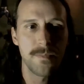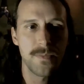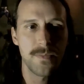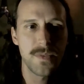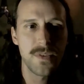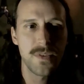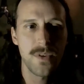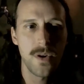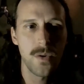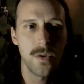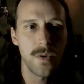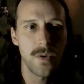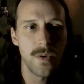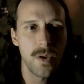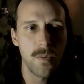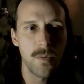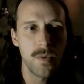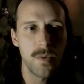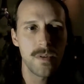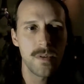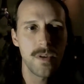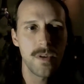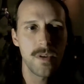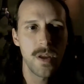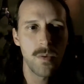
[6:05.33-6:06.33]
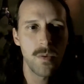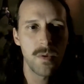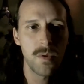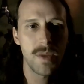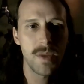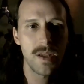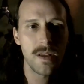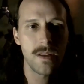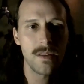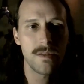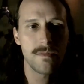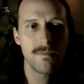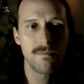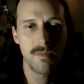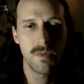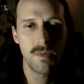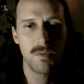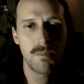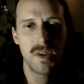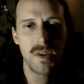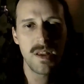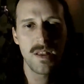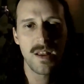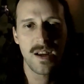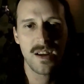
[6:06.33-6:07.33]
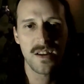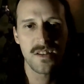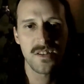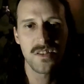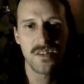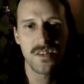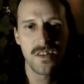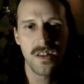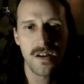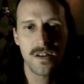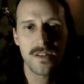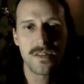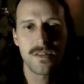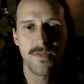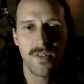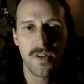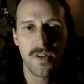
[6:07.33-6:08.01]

So it'd be like a deluxe